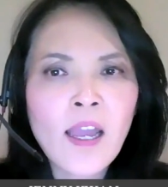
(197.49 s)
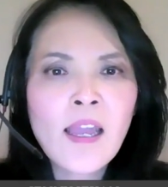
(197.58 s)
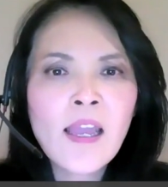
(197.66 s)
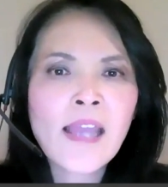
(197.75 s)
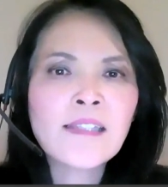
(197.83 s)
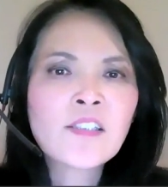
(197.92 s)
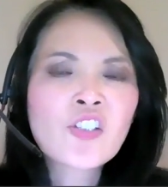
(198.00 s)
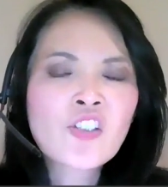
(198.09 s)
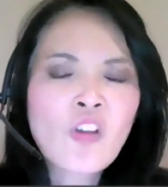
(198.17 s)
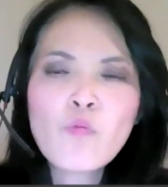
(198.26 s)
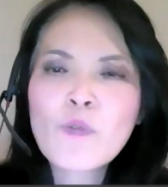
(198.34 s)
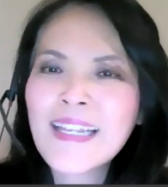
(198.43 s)
and so
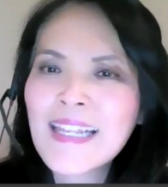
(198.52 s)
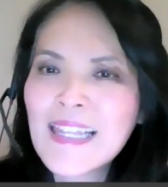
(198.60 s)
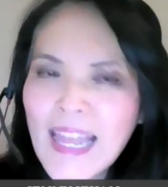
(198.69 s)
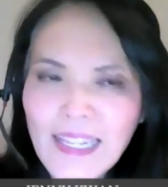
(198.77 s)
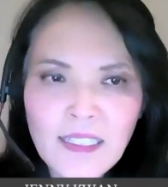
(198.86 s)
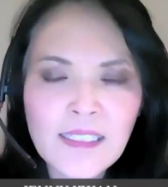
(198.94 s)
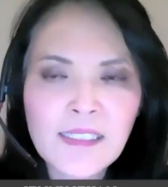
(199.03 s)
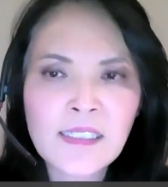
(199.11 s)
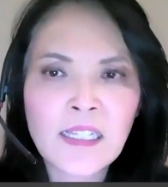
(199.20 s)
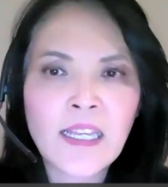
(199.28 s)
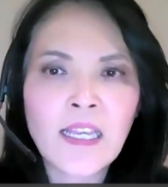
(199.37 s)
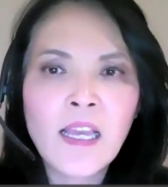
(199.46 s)

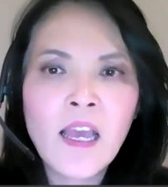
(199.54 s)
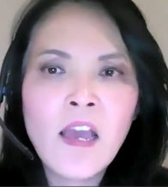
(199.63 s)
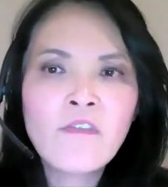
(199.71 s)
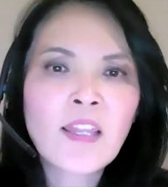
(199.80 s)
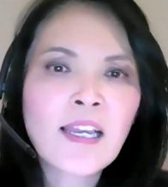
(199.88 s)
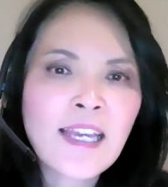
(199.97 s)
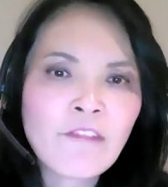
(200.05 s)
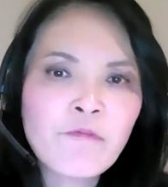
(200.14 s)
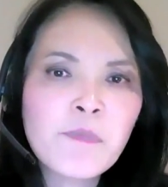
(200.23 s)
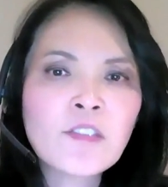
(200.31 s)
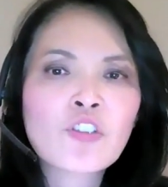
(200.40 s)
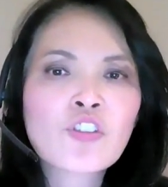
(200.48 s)
relentlessly for the
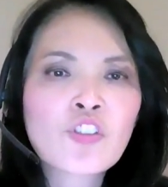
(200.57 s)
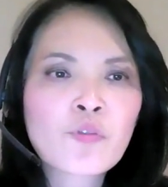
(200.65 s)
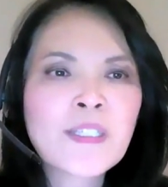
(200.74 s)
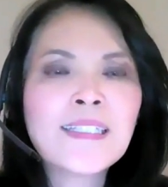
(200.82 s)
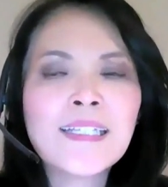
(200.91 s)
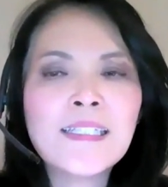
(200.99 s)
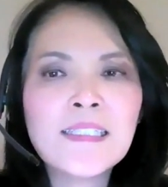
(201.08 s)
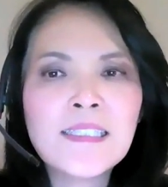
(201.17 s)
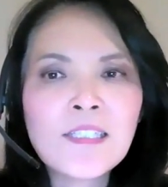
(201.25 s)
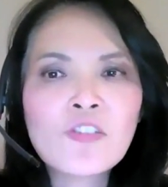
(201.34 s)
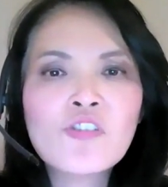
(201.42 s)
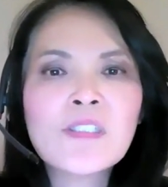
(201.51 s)
government to treat
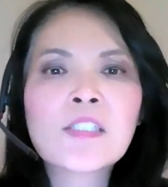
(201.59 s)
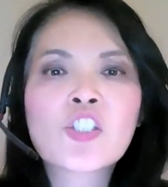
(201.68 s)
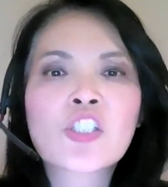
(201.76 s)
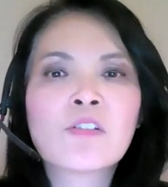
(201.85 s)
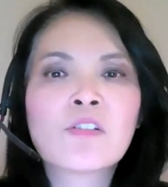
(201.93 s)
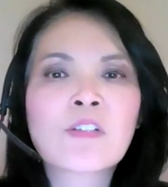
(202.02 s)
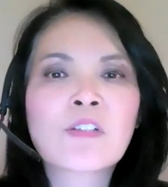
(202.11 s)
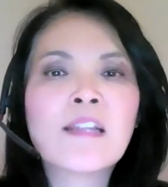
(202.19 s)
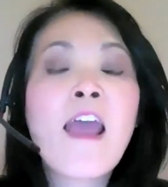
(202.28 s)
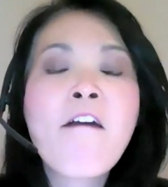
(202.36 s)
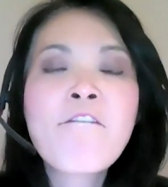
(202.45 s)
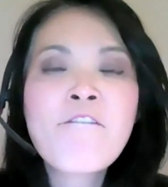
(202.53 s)
Indigenous children
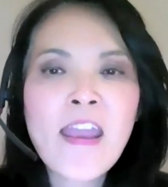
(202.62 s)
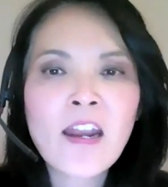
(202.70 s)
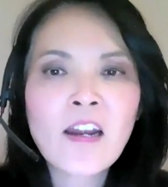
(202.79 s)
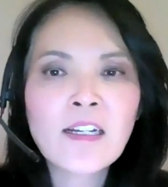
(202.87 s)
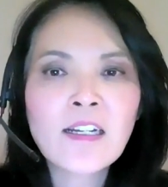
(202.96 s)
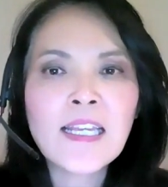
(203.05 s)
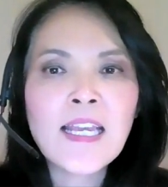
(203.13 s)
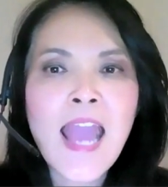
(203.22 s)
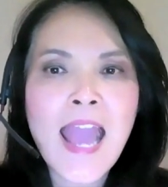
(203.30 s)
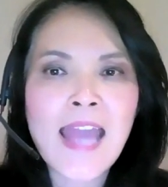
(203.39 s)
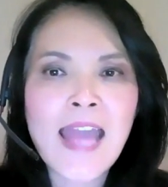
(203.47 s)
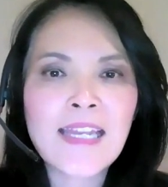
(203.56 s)
fairly
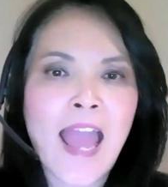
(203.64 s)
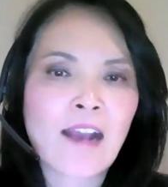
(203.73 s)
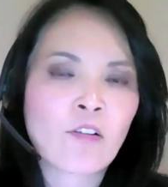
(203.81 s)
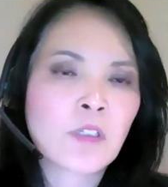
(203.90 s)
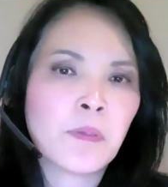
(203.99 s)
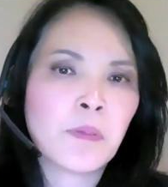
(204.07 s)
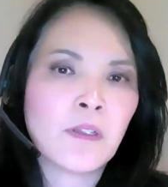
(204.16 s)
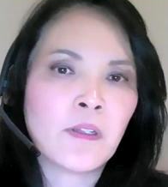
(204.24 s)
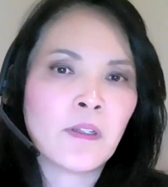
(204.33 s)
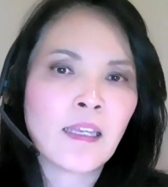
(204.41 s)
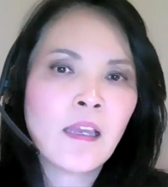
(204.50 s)
and equitably?